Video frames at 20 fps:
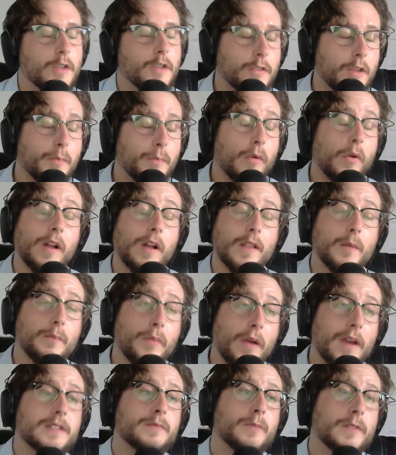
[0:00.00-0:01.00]
So
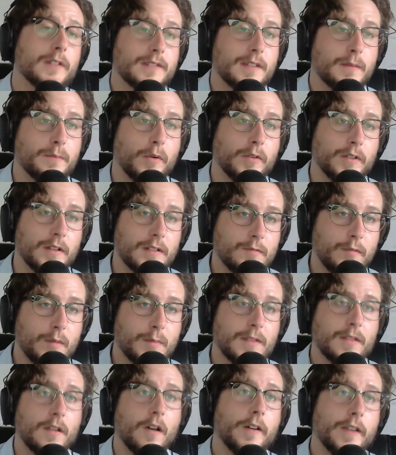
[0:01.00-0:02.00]
the price point is
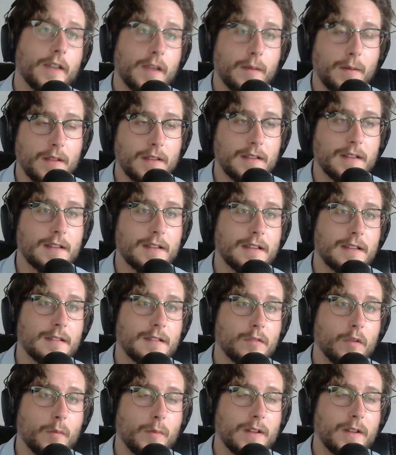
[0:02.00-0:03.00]
important. So we've been talking about
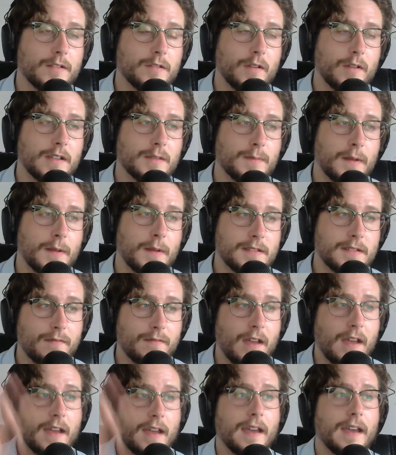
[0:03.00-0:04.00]
normally it's too
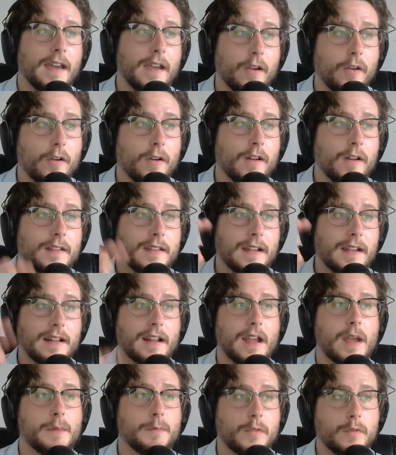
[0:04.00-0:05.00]
expensive. Here
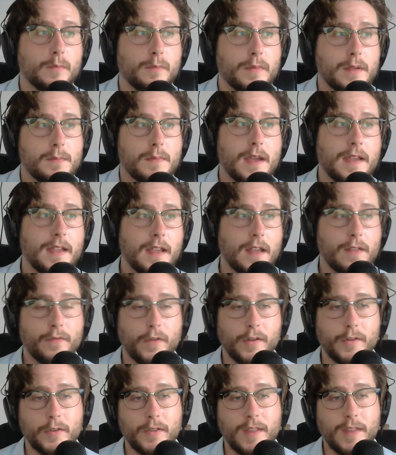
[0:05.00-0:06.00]
they claim to be
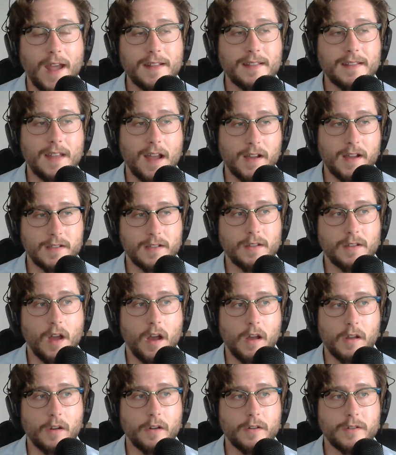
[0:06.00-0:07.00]
making it for
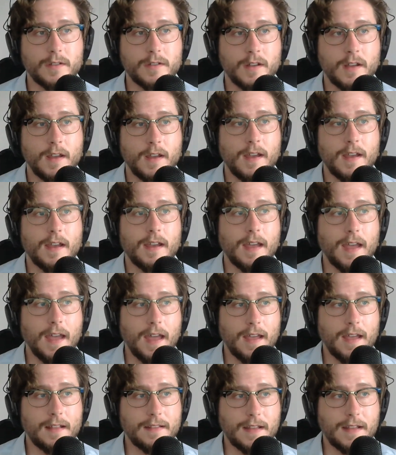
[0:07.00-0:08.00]
$9,000.
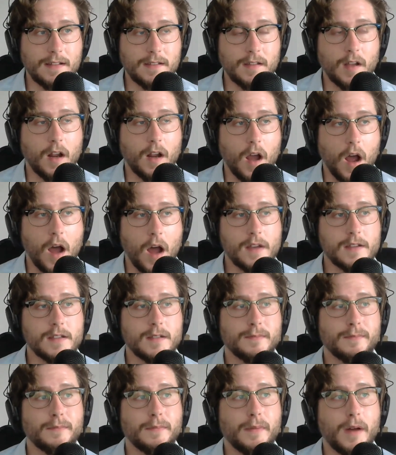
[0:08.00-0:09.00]
That's the
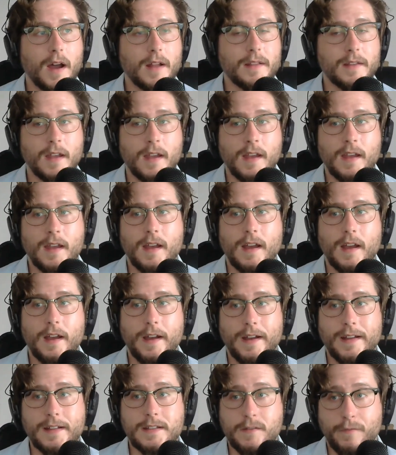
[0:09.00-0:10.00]
cost, but
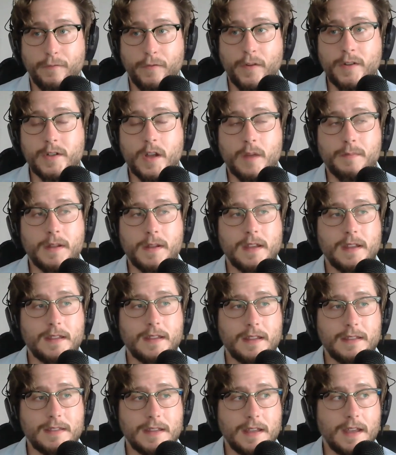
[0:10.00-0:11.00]
it's a French
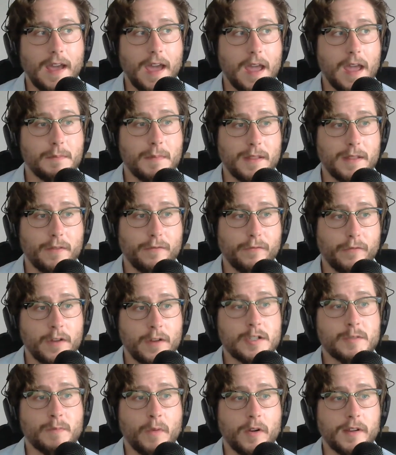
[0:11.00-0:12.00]
company. They aim at
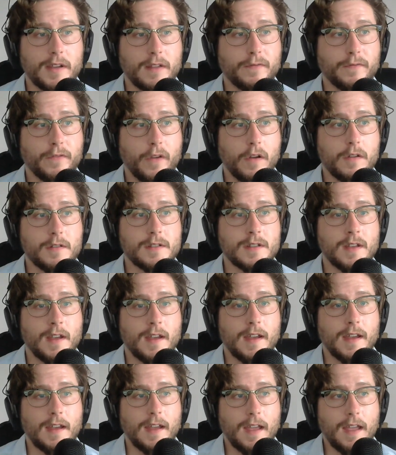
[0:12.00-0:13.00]
the French market
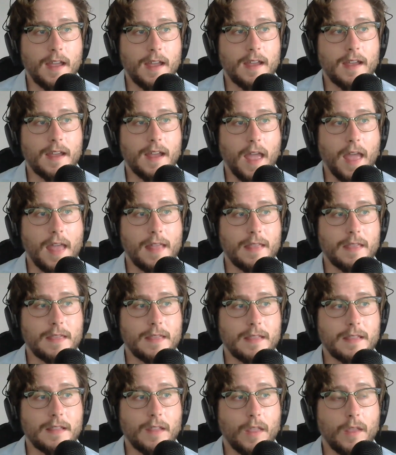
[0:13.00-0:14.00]
first,
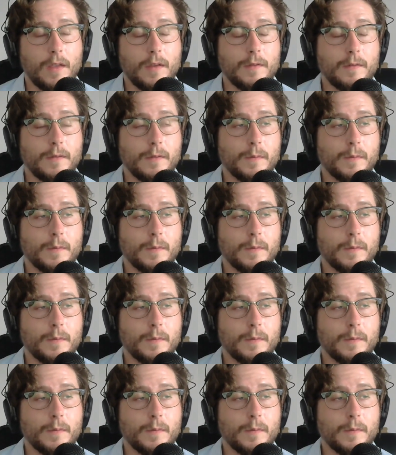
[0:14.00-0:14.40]
and